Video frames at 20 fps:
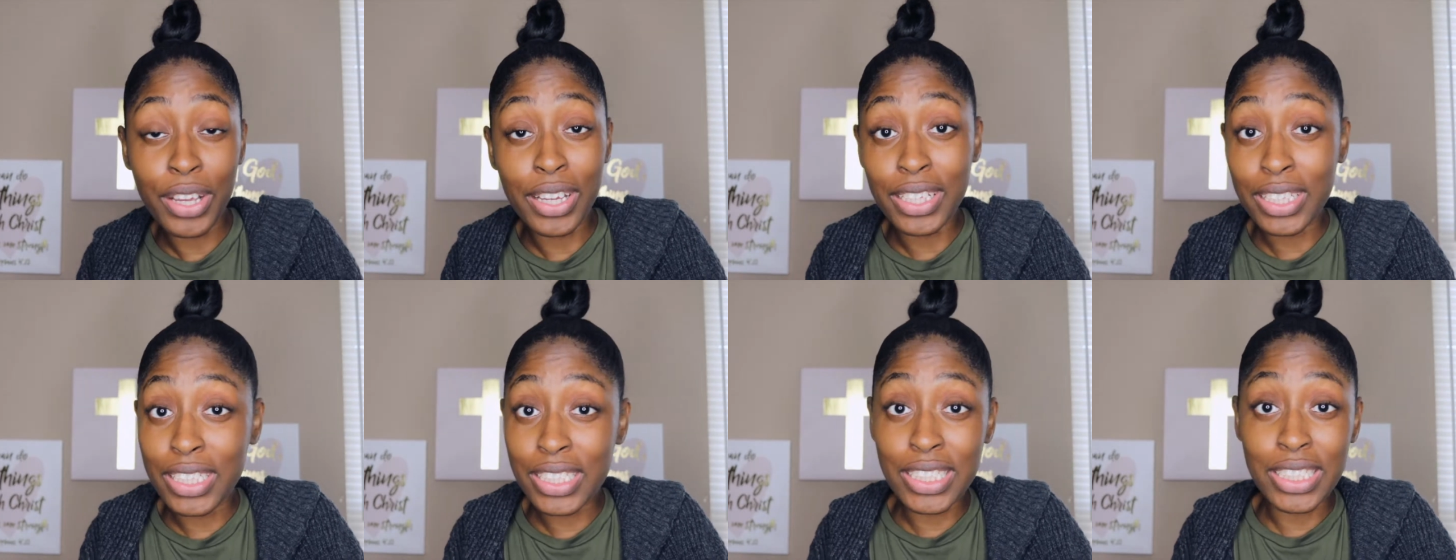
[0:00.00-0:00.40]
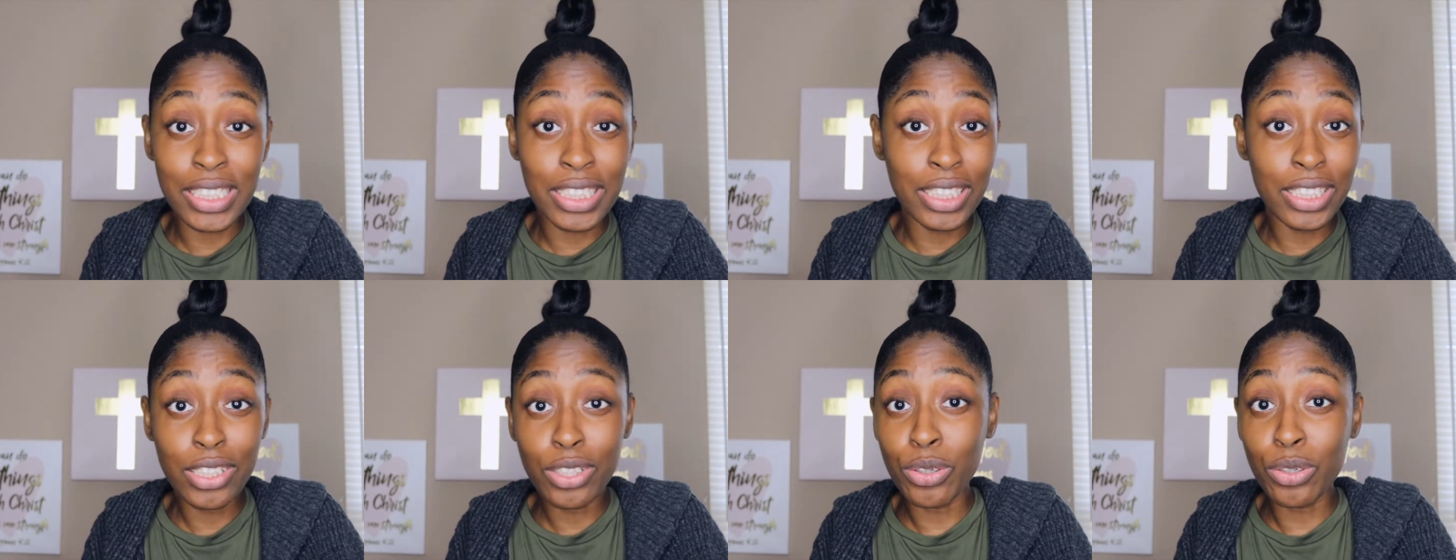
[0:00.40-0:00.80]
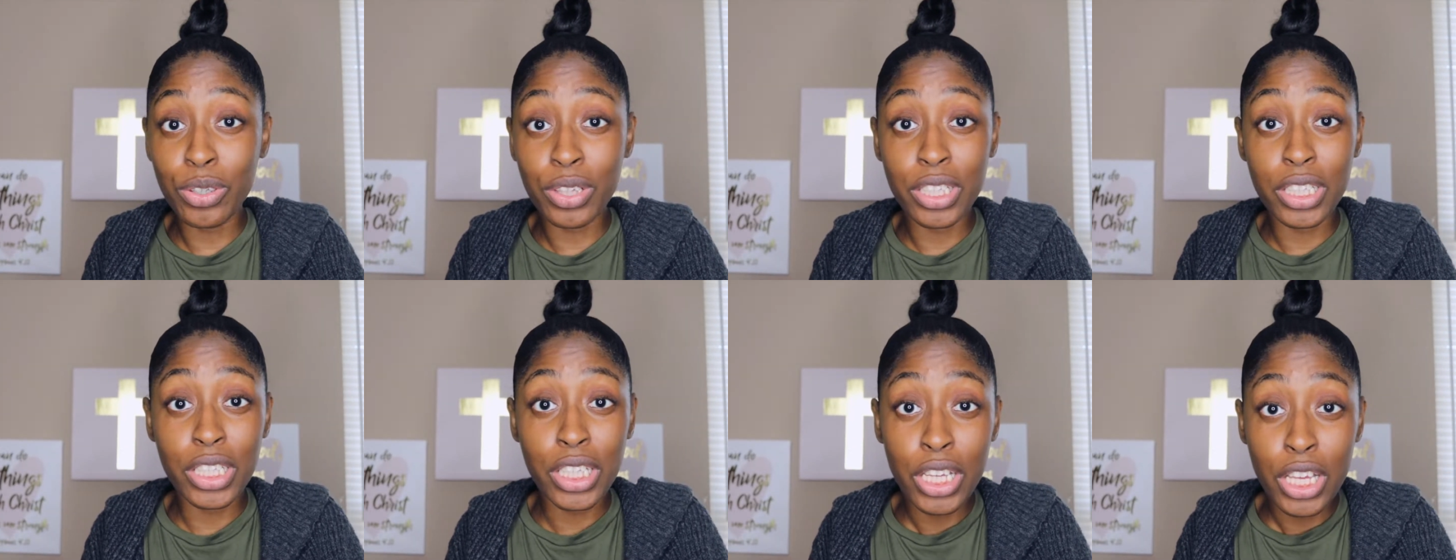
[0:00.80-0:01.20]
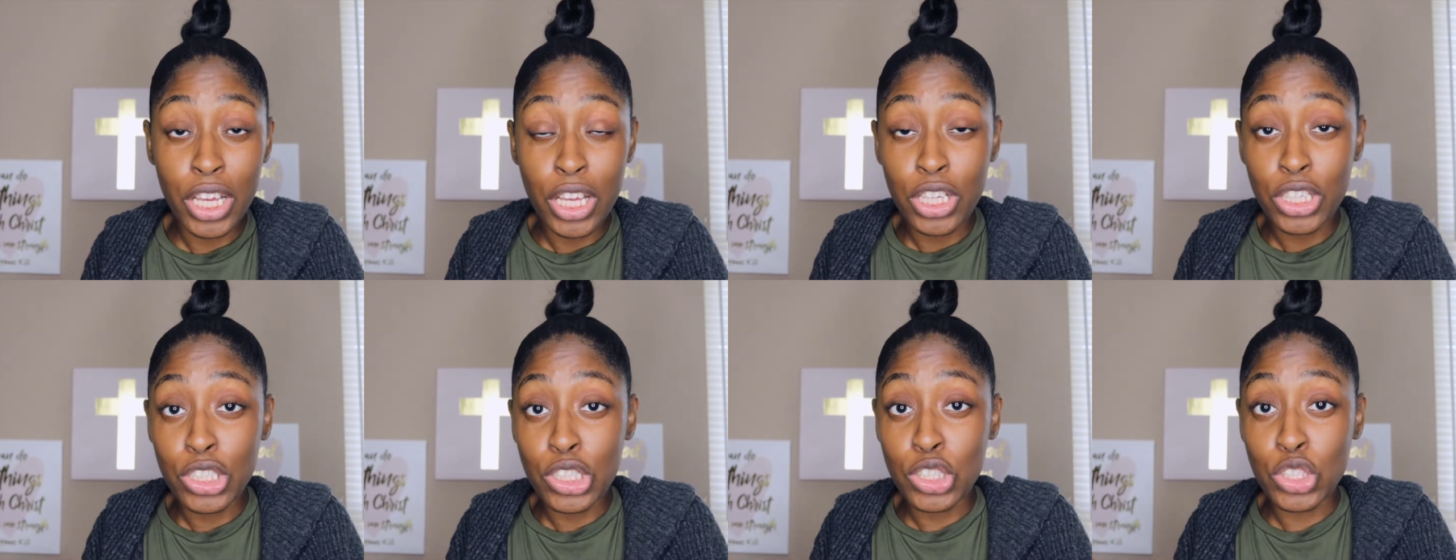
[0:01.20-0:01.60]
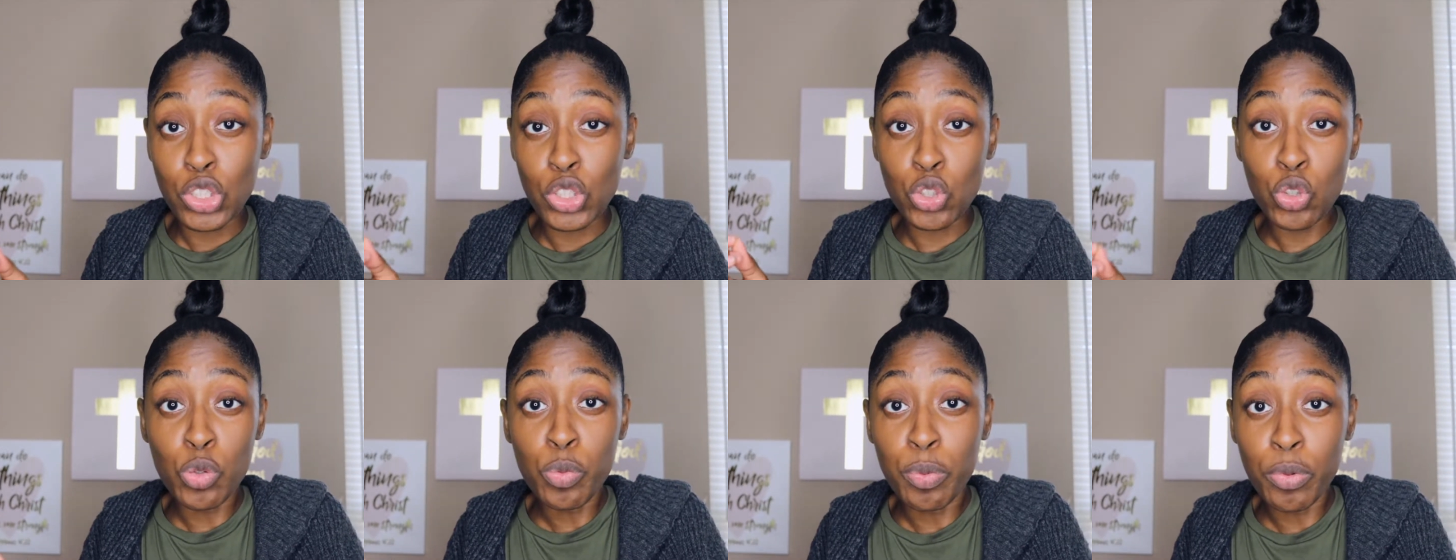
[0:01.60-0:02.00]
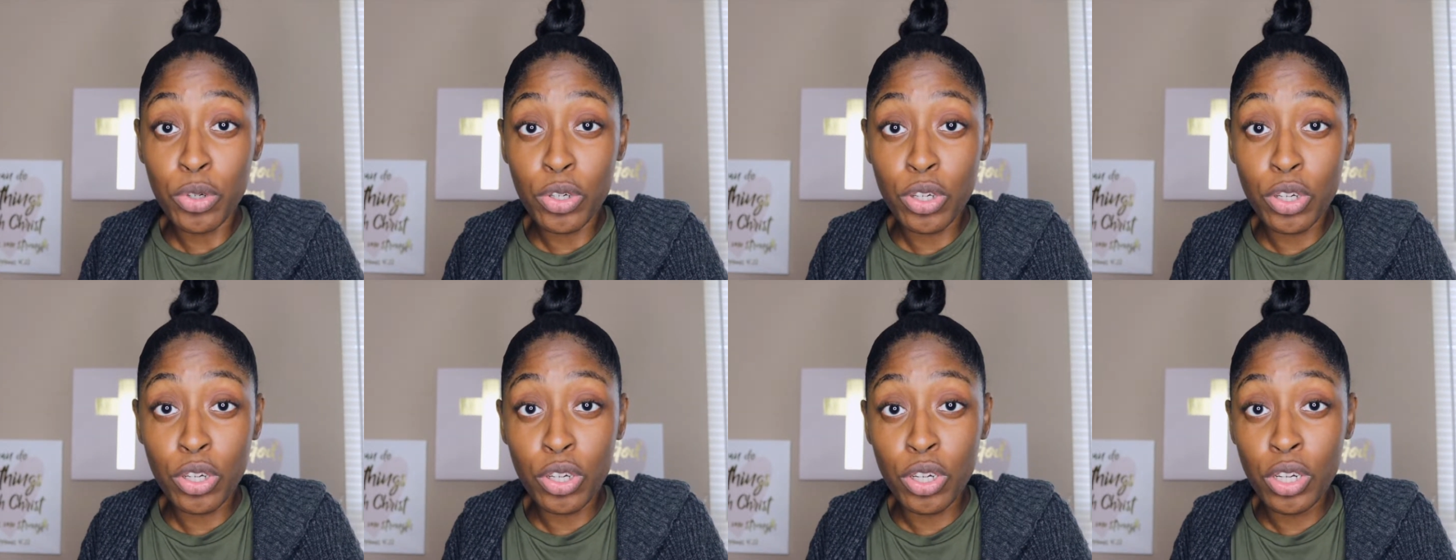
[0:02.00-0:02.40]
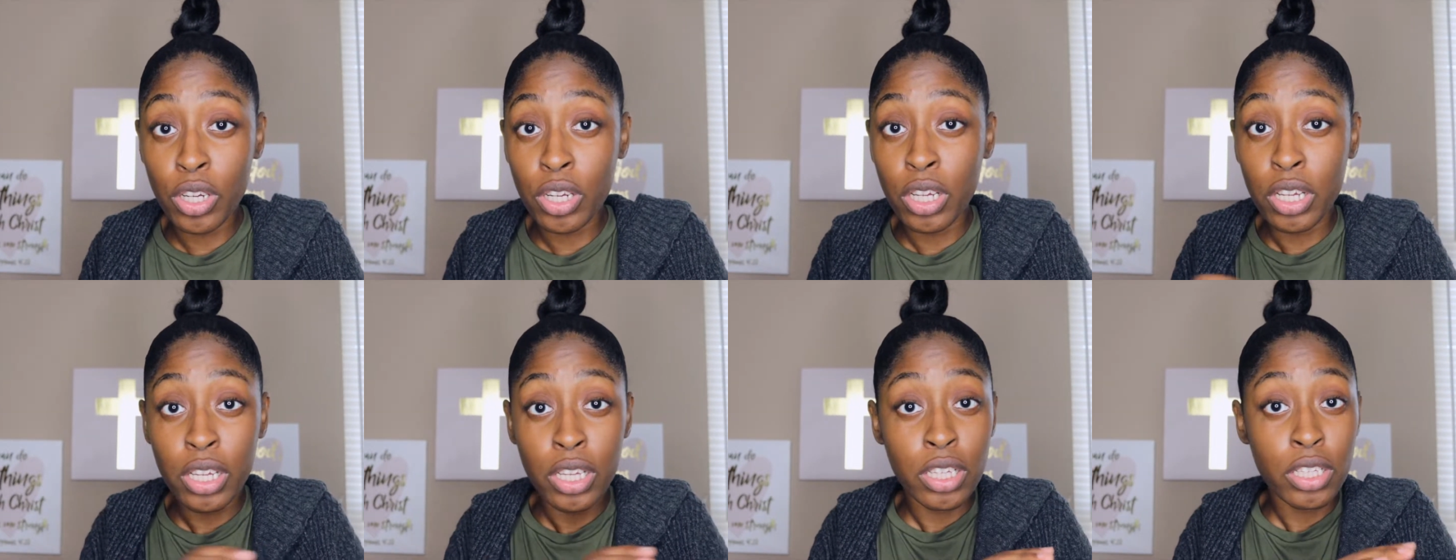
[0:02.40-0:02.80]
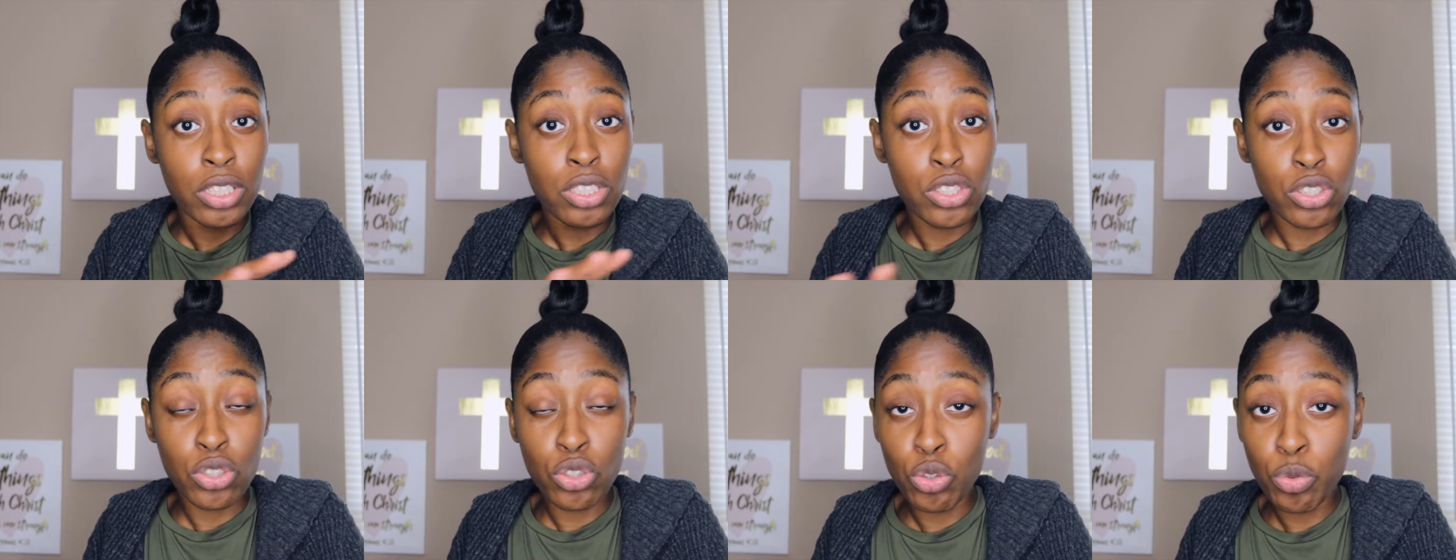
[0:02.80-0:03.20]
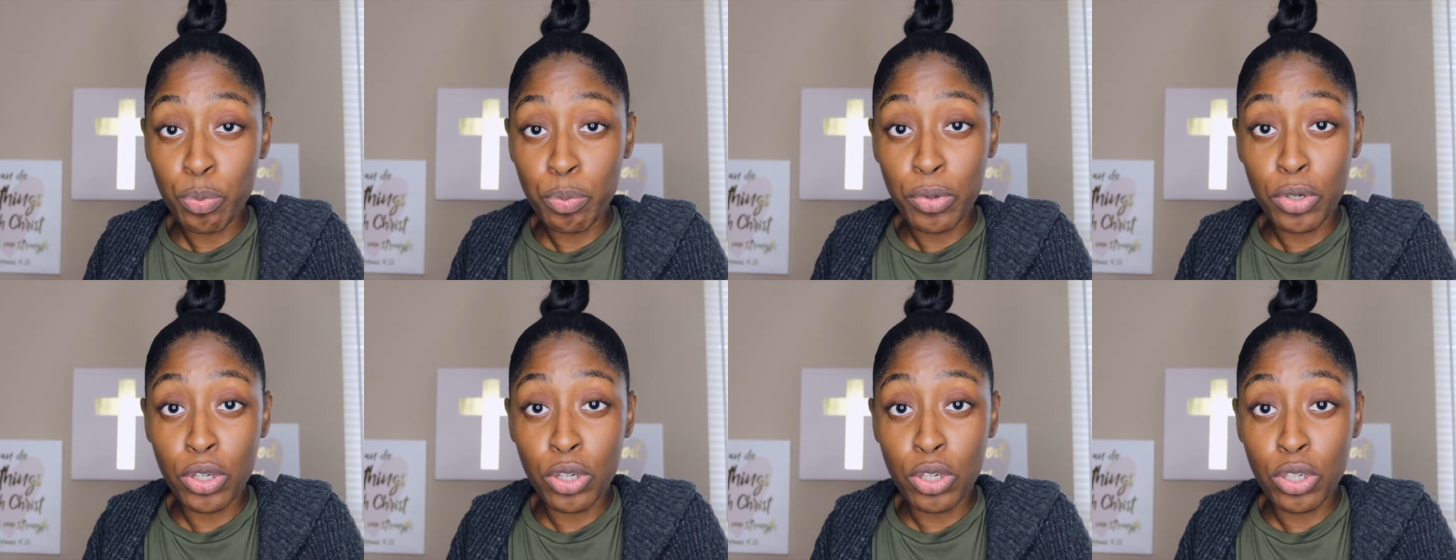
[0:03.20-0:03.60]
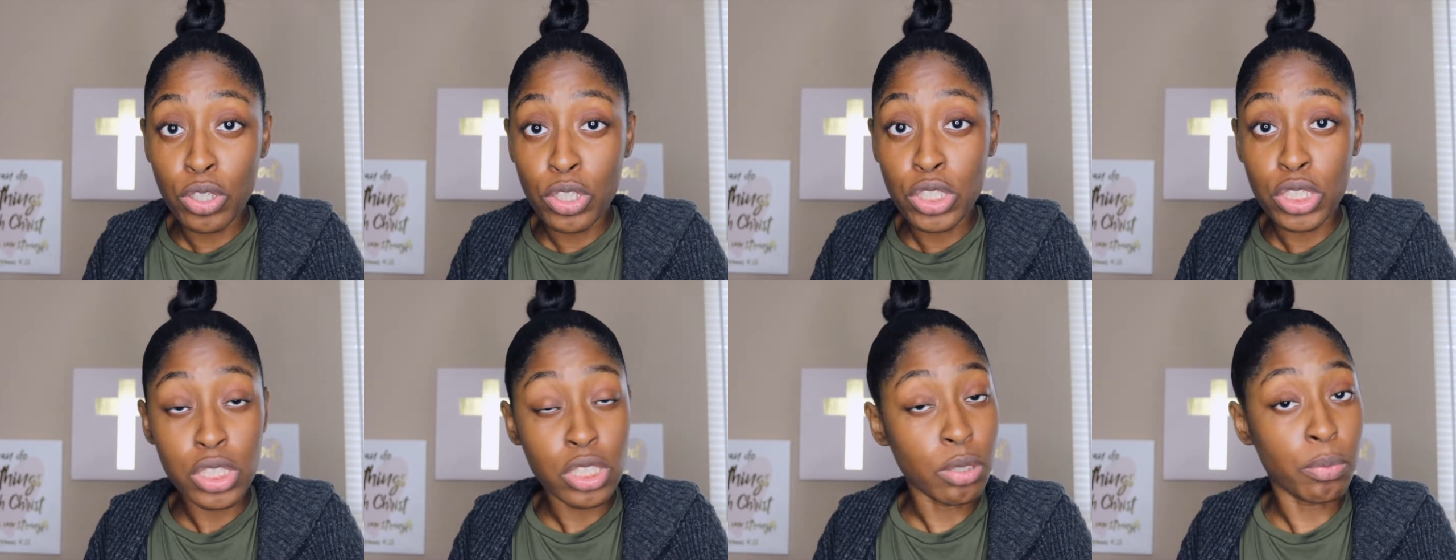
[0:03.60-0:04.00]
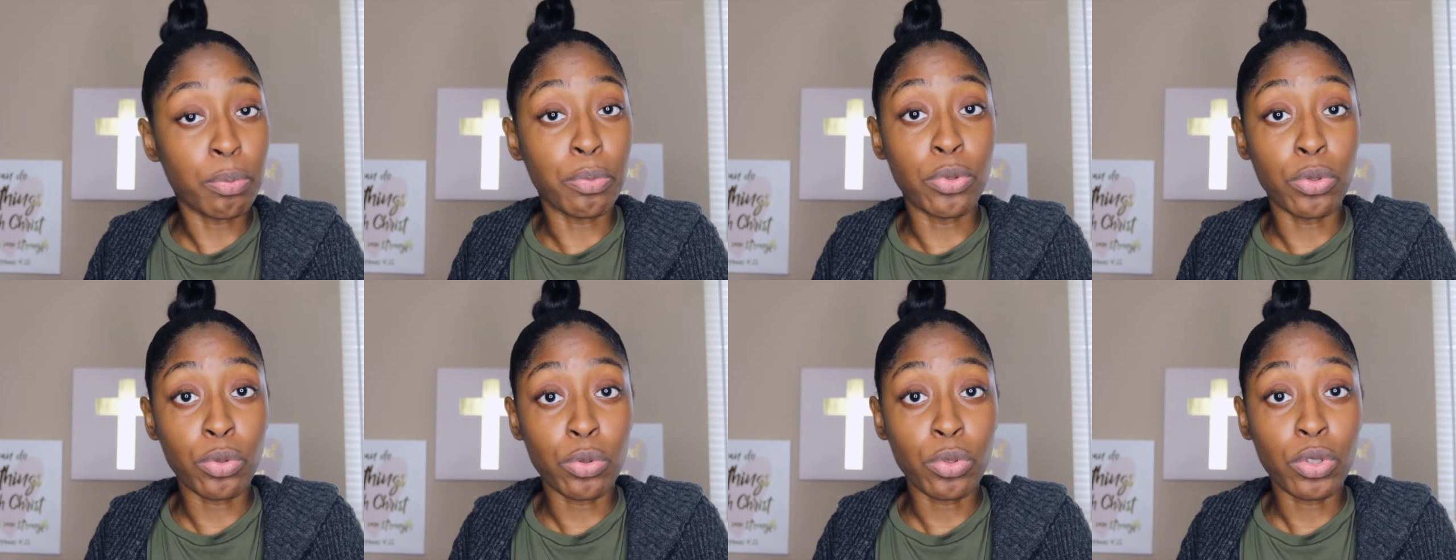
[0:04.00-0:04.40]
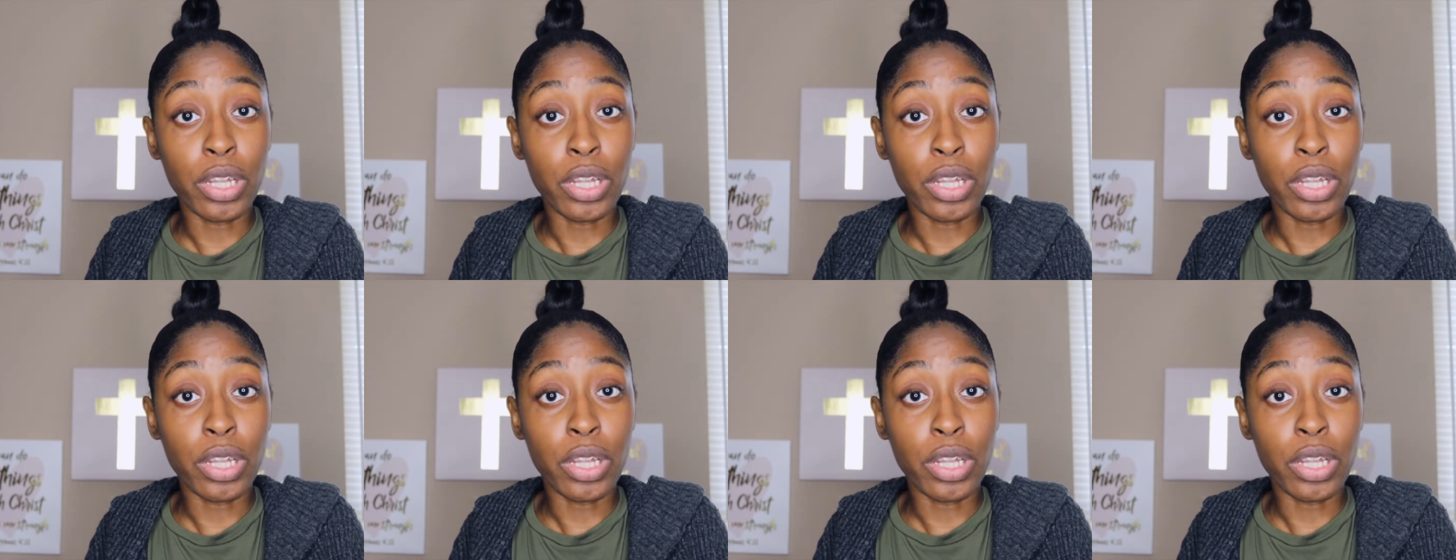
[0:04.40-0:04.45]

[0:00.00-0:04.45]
And it's literally super simple.